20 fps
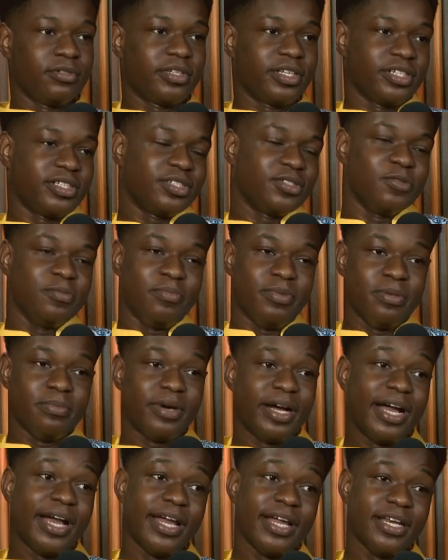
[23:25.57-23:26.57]
Okay, so Be
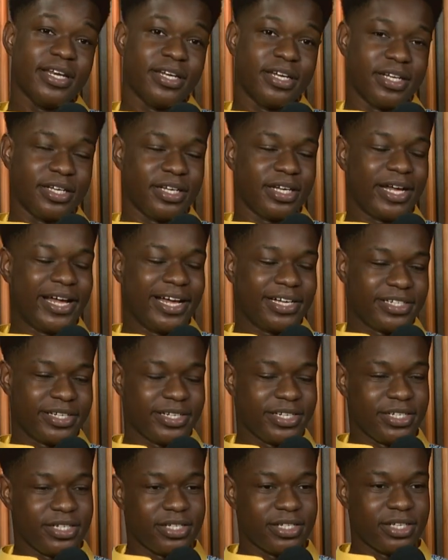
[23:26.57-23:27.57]
Mine,
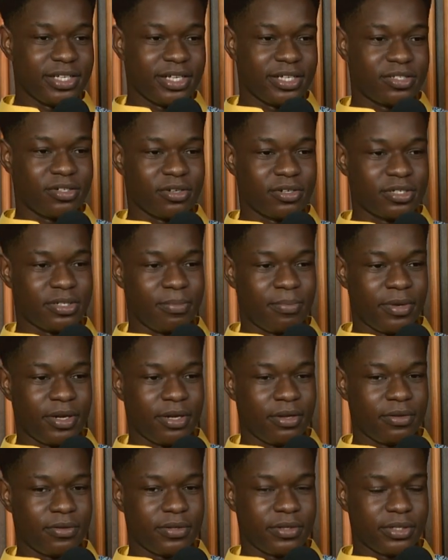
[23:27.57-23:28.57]
it talks
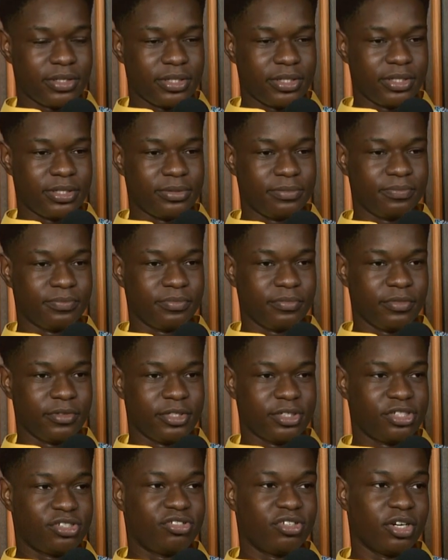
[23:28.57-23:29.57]
about
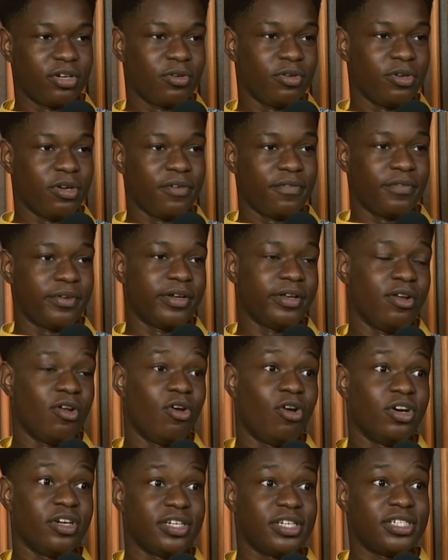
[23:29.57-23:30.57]
the struggle of a
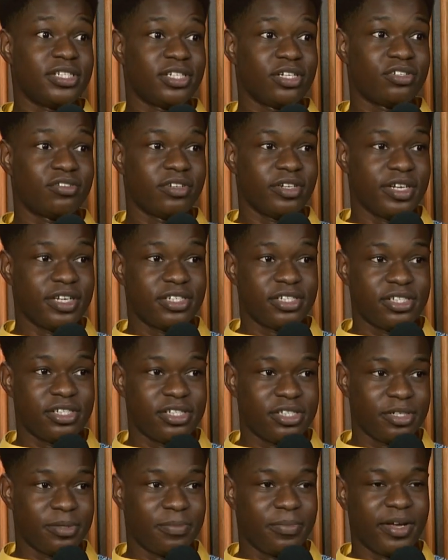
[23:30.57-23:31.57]
long distance
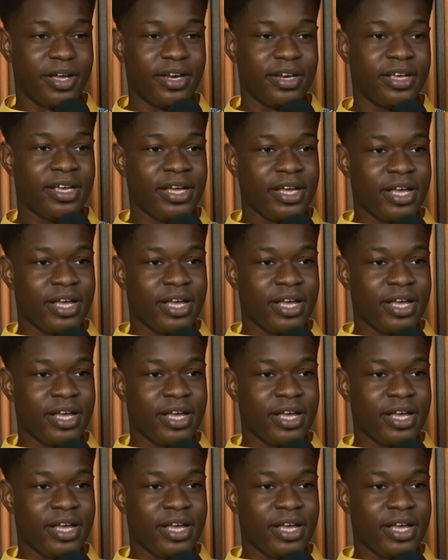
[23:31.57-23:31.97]
relationship, and